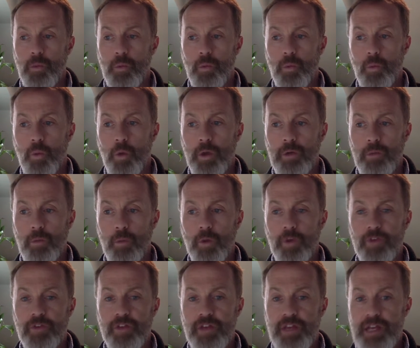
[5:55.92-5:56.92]
what
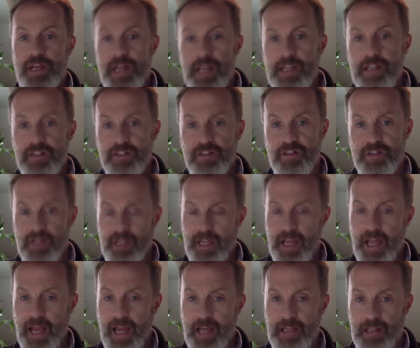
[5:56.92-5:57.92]
was the innocent
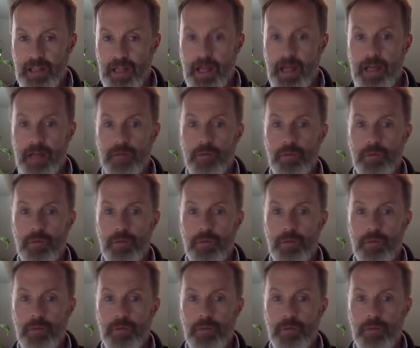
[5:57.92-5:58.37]
Gan like?